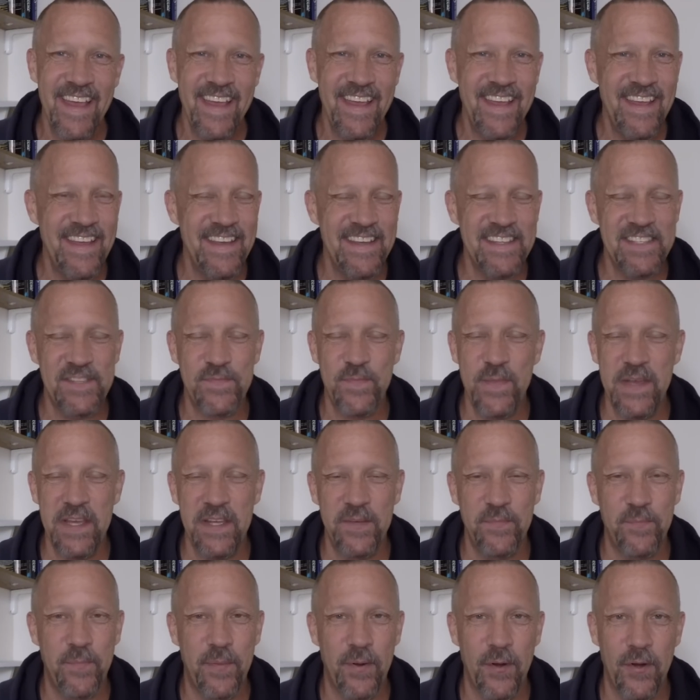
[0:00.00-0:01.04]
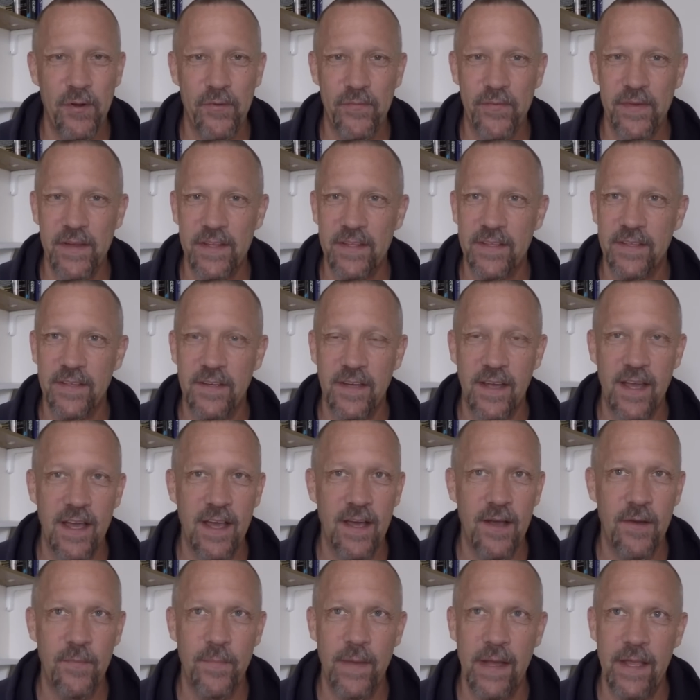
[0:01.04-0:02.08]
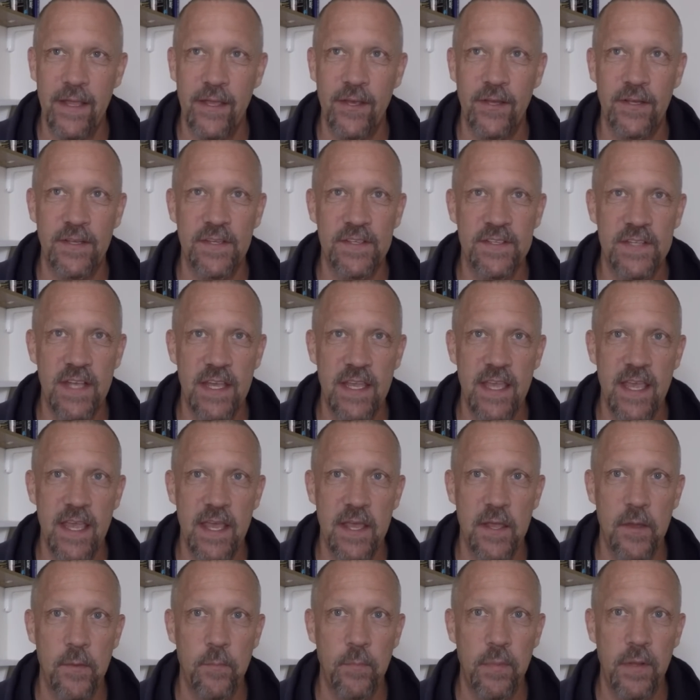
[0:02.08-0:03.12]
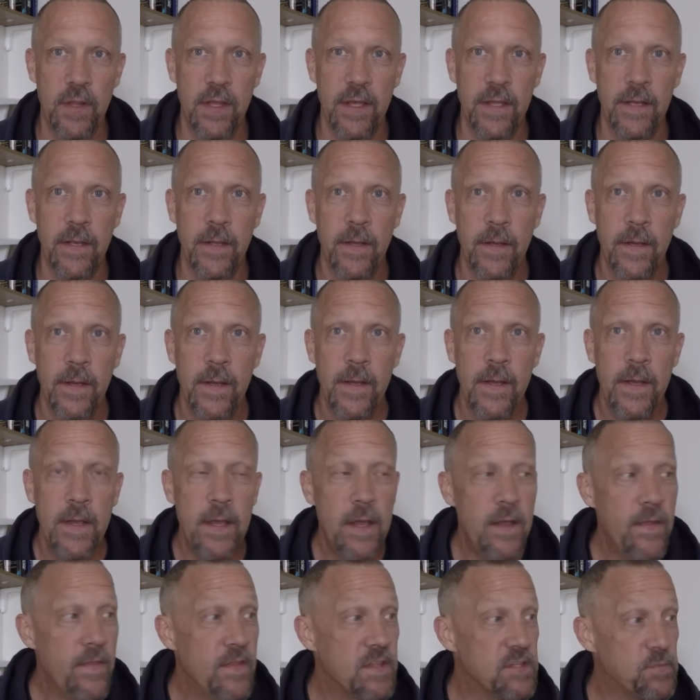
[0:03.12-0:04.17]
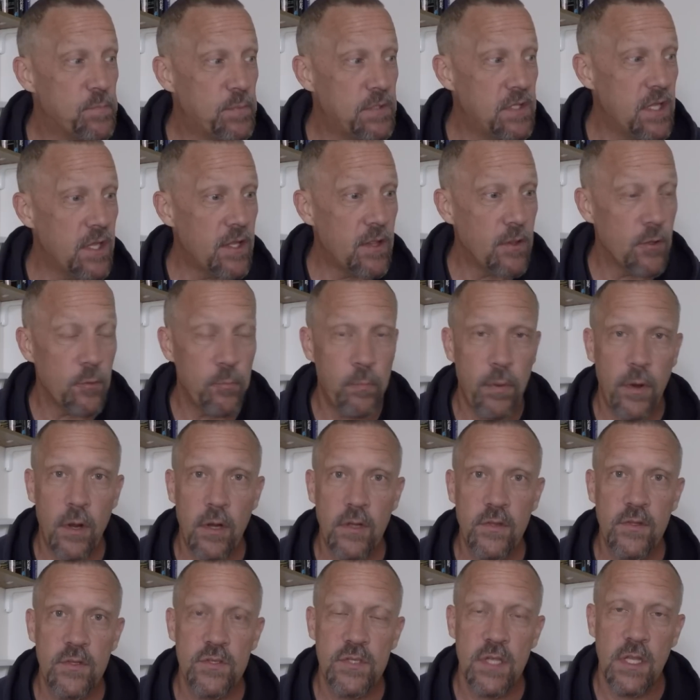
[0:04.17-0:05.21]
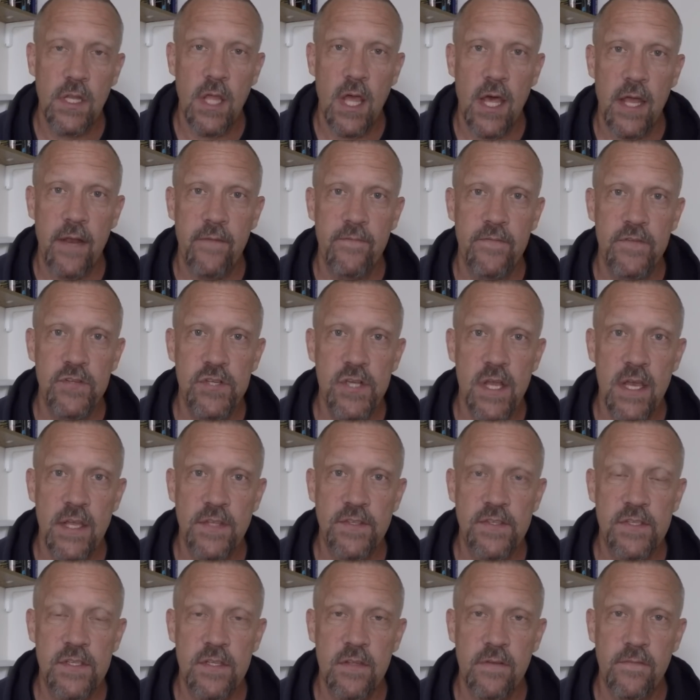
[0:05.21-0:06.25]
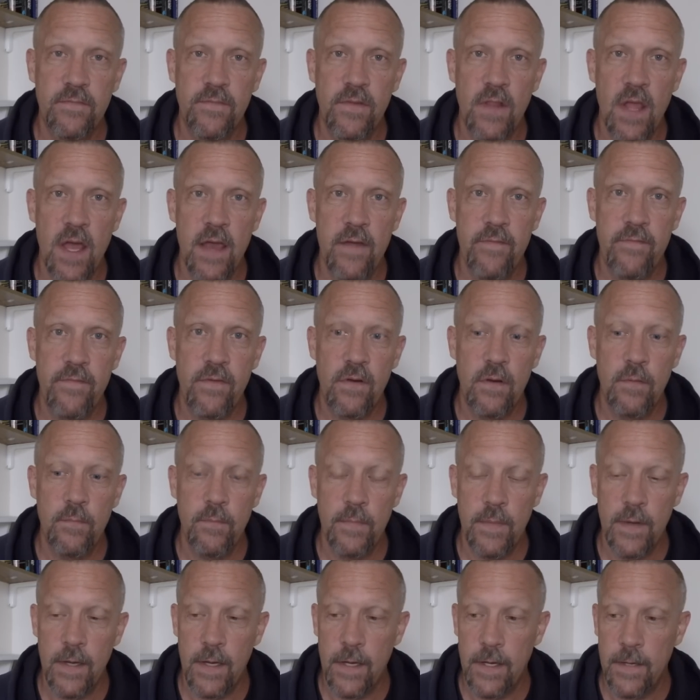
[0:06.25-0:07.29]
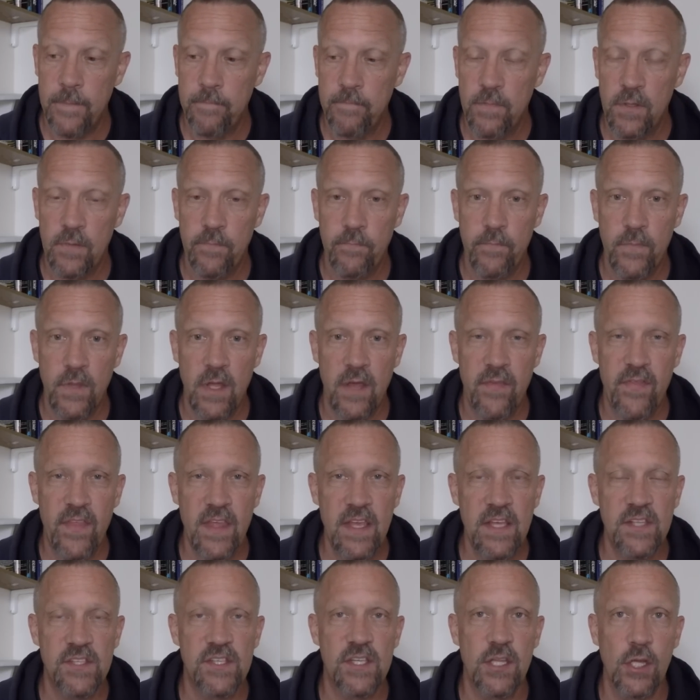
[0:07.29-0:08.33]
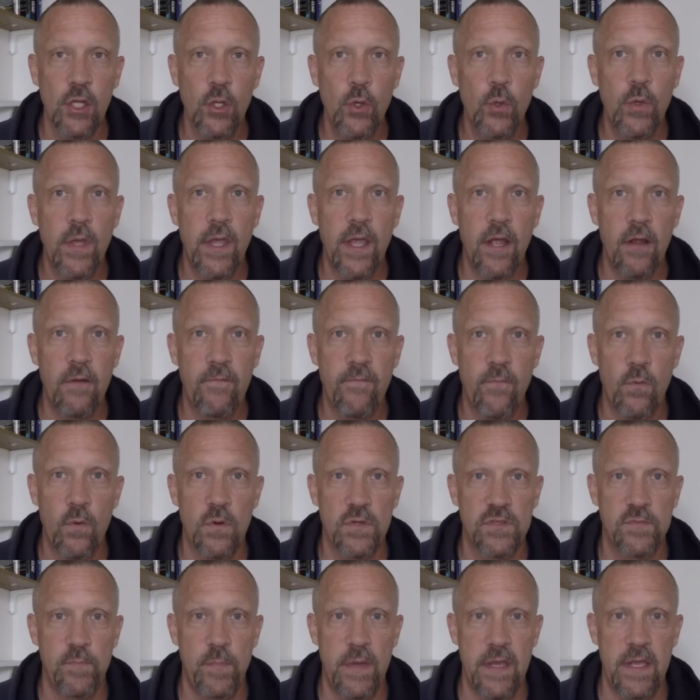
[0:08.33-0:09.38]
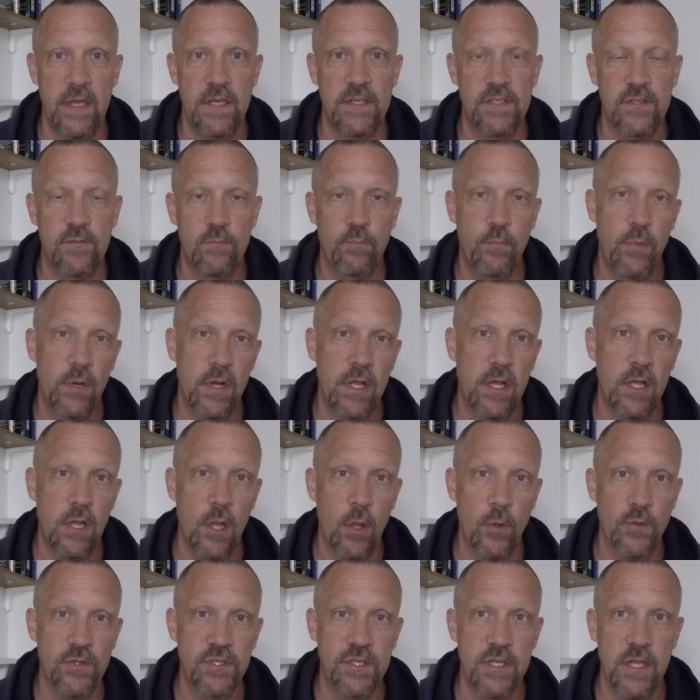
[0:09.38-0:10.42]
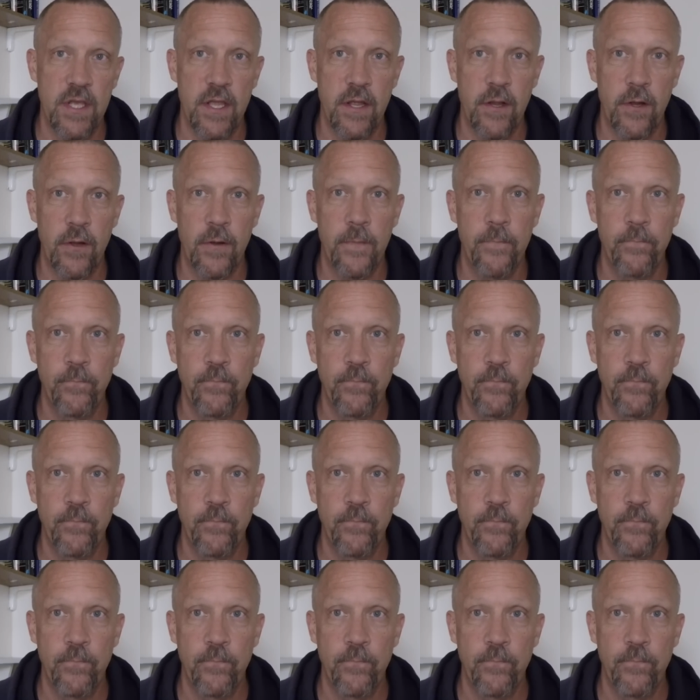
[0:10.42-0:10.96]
It's been perfect. Oh my goodness, I can't complain. This particular park, there's a lot of jets that fly from I think it's Luke Air Force Base, pretty close to here.